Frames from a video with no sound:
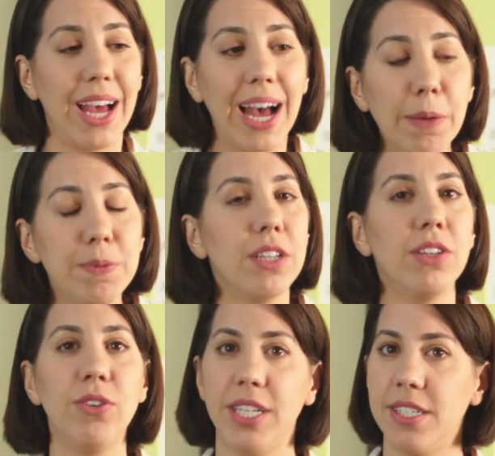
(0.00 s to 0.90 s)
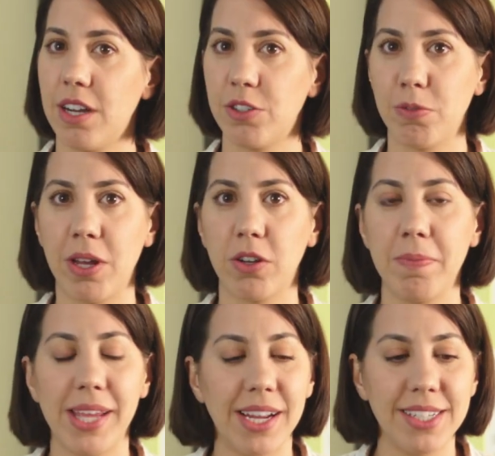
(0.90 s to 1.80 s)
Absolutely, Doctor
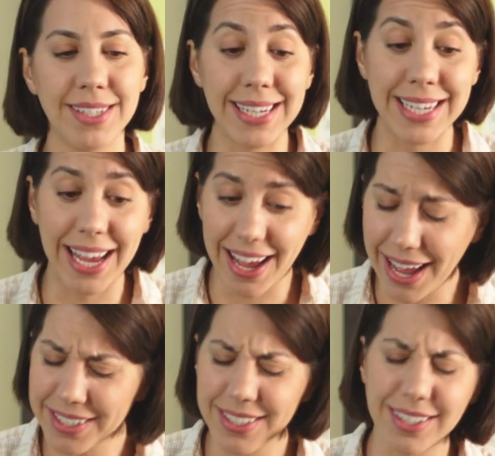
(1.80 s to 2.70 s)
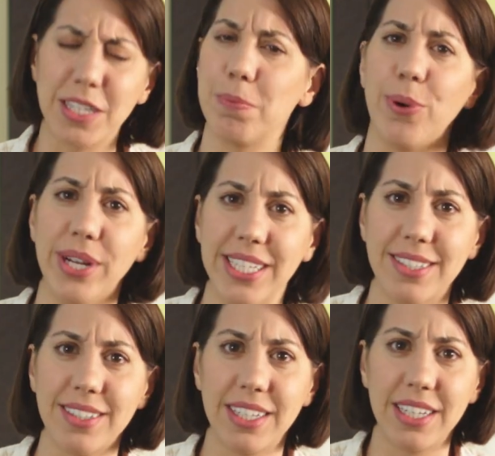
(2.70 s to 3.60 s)
Malcolm, that is an excellent
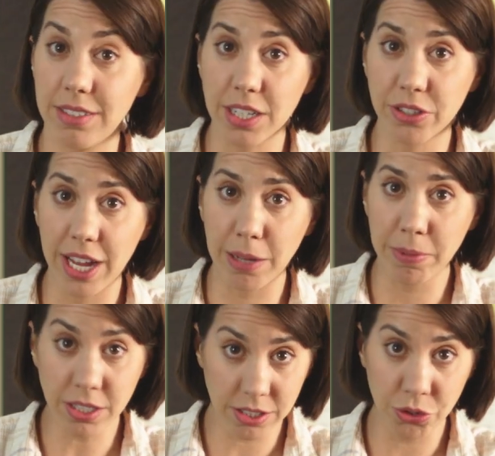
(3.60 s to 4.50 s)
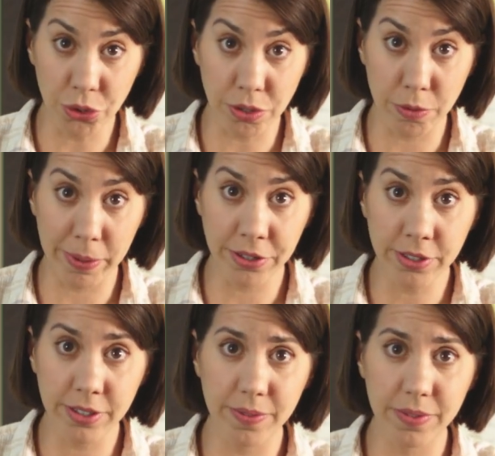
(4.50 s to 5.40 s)
point. Doctor Hammond, your rebuttal?